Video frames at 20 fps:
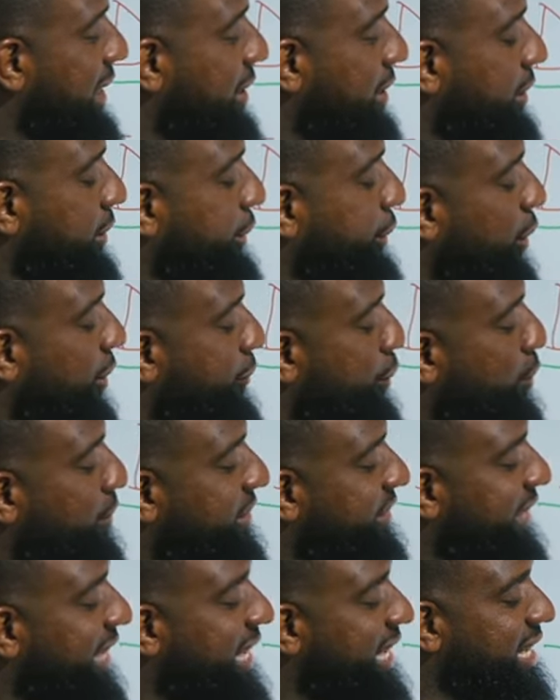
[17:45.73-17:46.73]
So if you
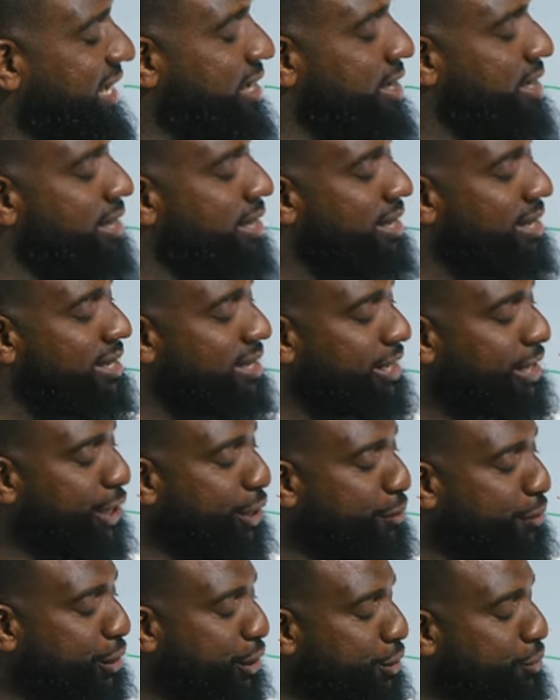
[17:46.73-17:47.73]
see
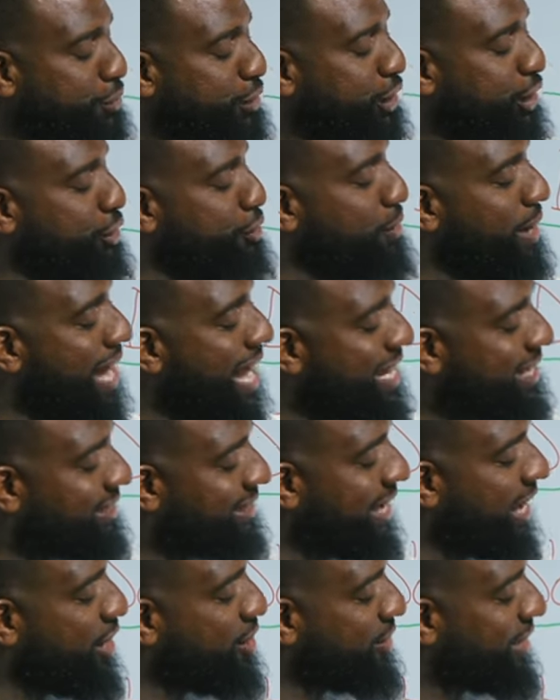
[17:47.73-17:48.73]

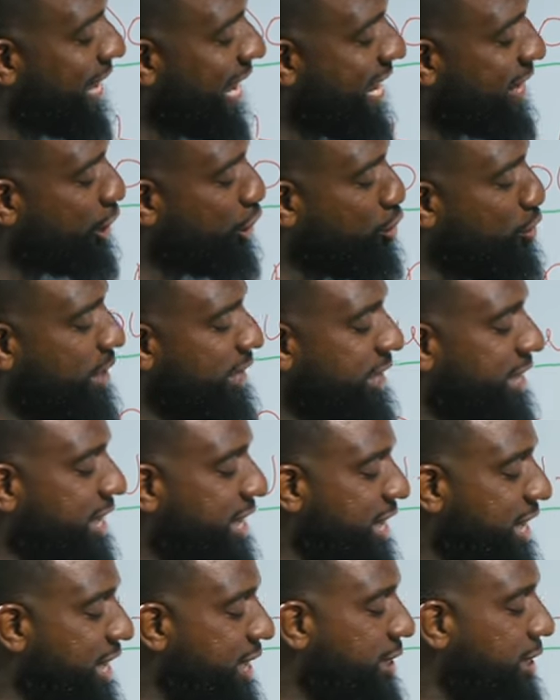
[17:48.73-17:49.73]
QQQXLK doing
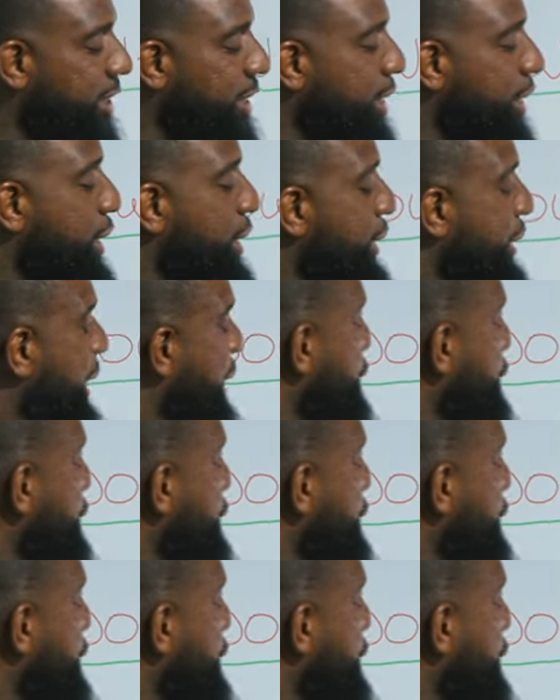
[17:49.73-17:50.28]
good, then